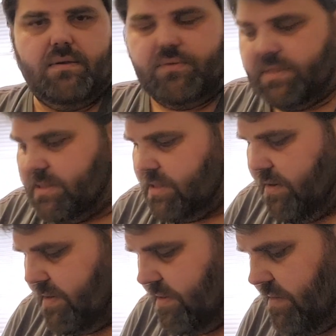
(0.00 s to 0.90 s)
all this is
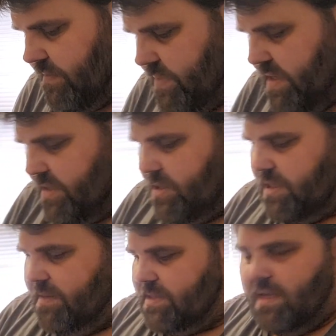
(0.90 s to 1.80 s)
going on, but it
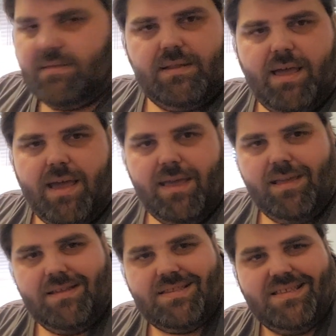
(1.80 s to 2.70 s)
just keeps getting
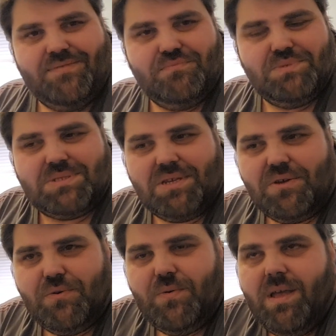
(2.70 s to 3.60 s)
delayed.
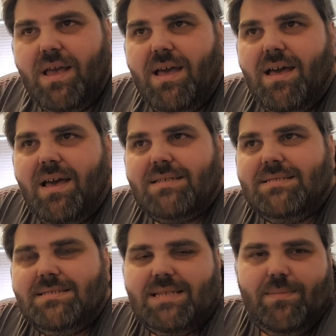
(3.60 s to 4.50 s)
So, as
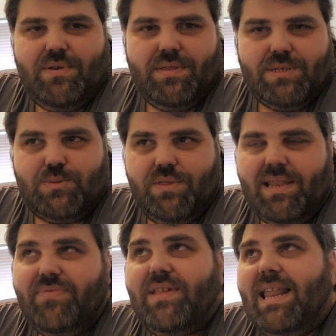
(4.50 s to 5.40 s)
an example of this one,
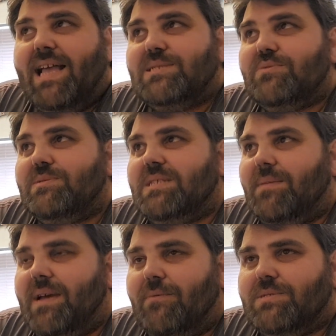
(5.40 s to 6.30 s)
the last that was said
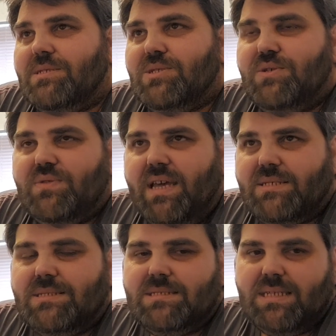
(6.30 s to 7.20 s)
about it was in
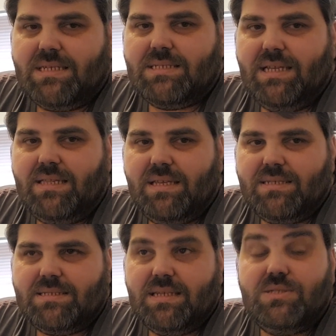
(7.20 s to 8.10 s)
2016.
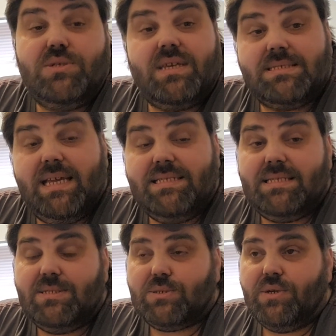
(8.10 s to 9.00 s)
In
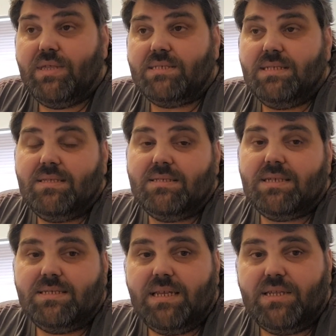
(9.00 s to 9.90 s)
2018, sorry, they said that
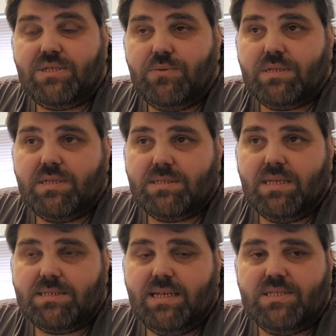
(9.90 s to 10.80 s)
Titanic II was going to
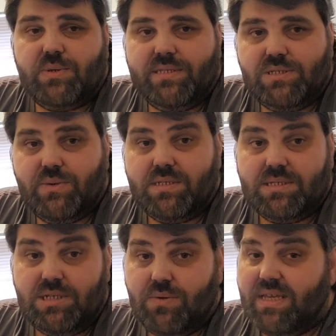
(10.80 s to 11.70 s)
set sail in
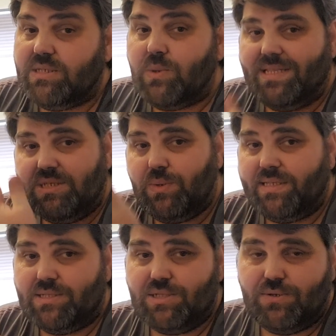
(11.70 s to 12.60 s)
2022. It is
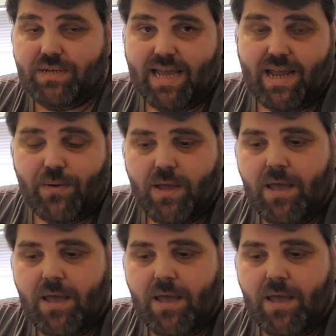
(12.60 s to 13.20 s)
2022 now,